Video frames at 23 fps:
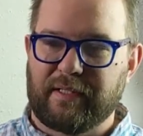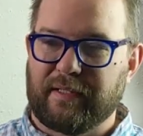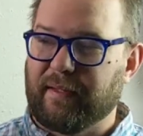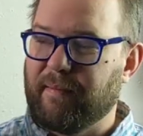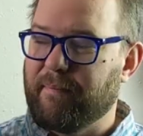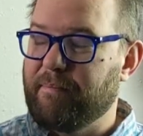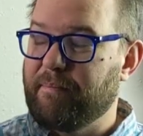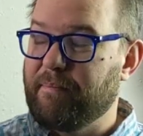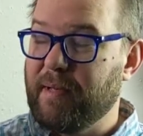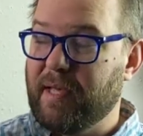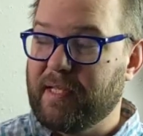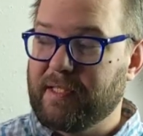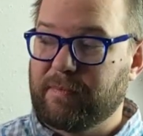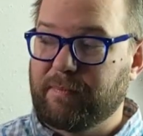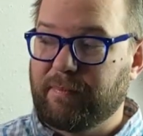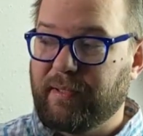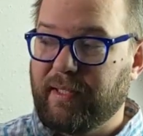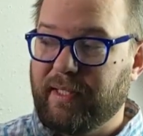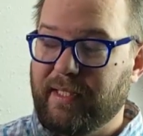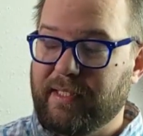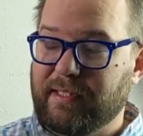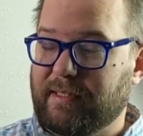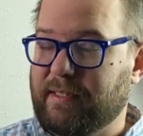and the best
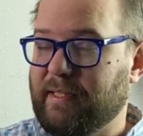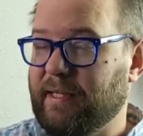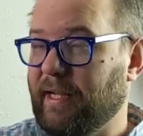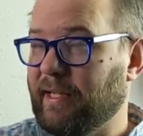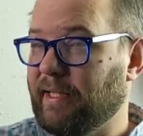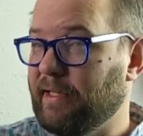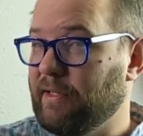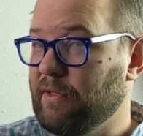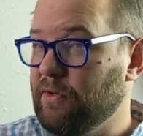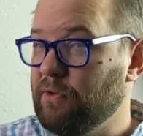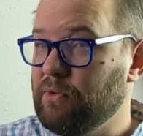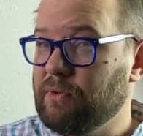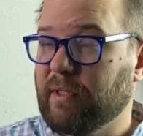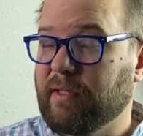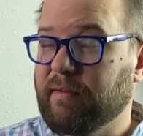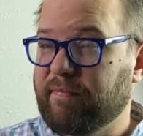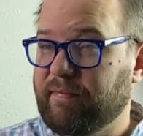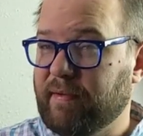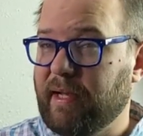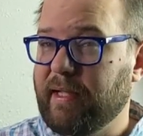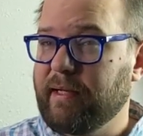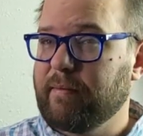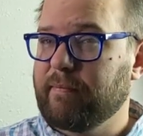place that I can usually
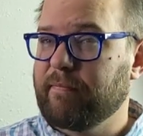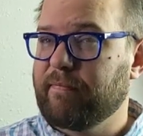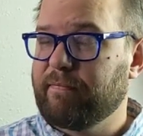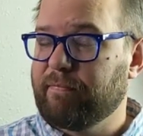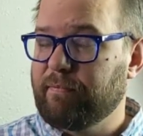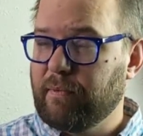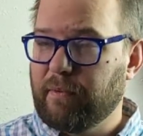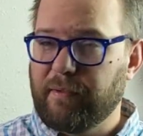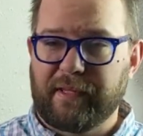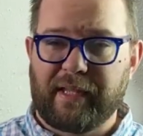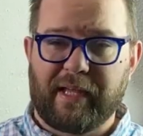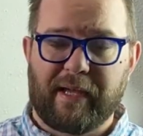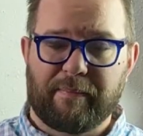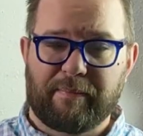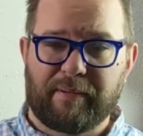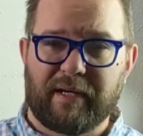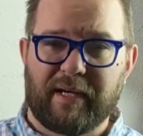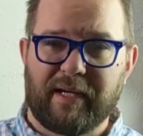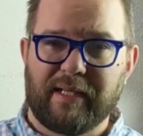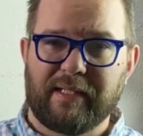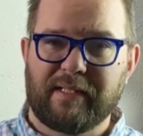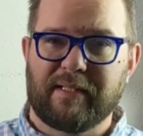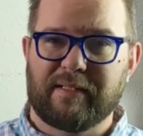find them for that
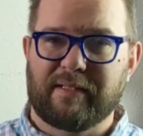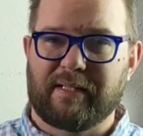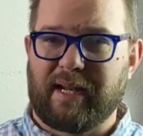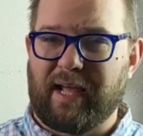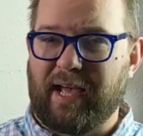price is